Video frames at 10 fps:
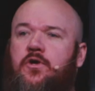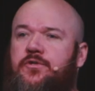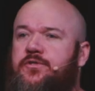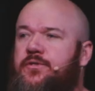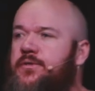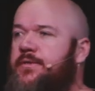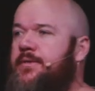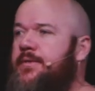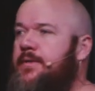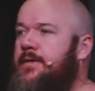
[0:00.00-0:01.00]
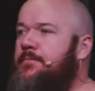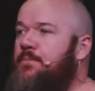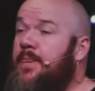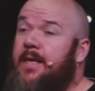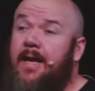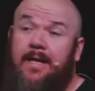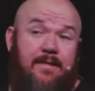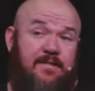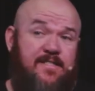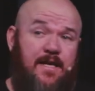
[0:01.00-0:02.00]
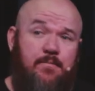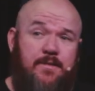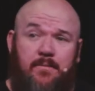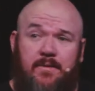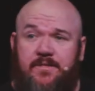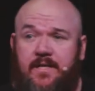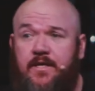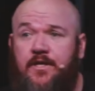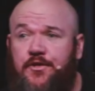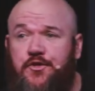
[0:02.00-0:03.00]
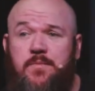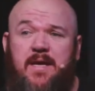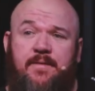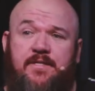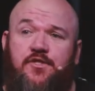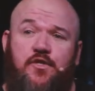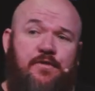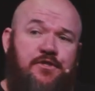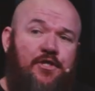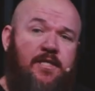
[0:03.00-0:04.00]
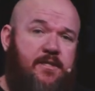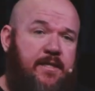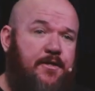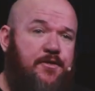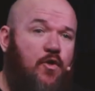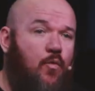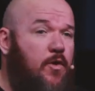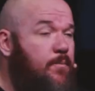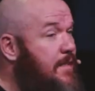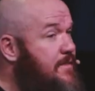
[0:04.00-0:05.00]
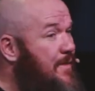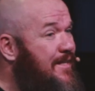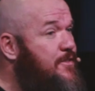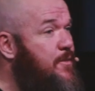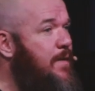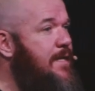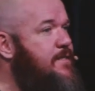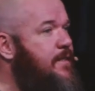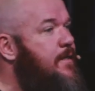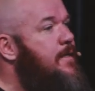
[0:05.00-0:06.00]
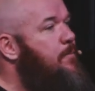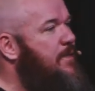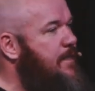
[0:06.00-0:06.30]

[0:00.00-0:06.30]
or not. And at the same time, I'll say, you may be serving Jesus out in your workplace, and that's amazing,